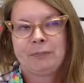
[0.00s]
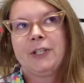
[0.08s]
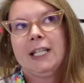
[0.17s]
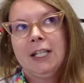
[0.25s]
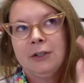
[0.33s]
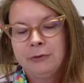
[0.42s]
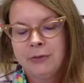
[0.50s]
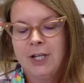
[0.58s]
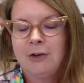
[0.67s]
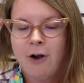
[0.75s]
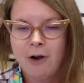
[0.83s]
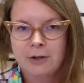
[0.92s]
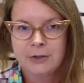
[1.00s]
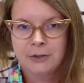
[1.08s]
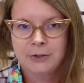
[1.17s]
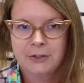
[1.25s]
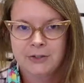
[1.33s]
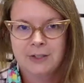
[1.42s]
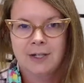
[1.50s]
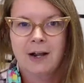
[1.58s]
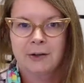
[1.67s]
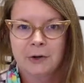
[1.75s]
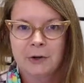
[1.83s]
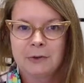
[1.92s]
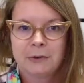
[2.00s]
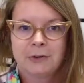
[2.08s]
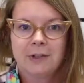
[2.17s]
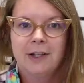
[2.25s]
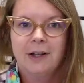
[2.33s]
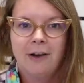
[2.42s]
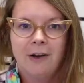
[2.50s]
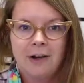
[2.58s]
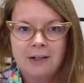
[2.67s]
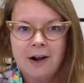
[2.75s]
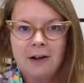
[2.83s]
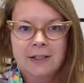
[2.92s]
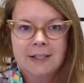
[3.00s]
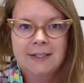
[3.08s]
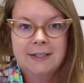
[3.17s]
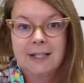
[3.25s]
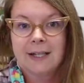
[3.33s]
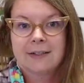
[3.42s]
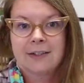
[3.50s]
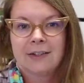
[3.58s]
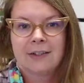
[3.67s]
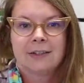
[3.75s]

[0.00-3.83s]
give in honor to Sadako on August 6th,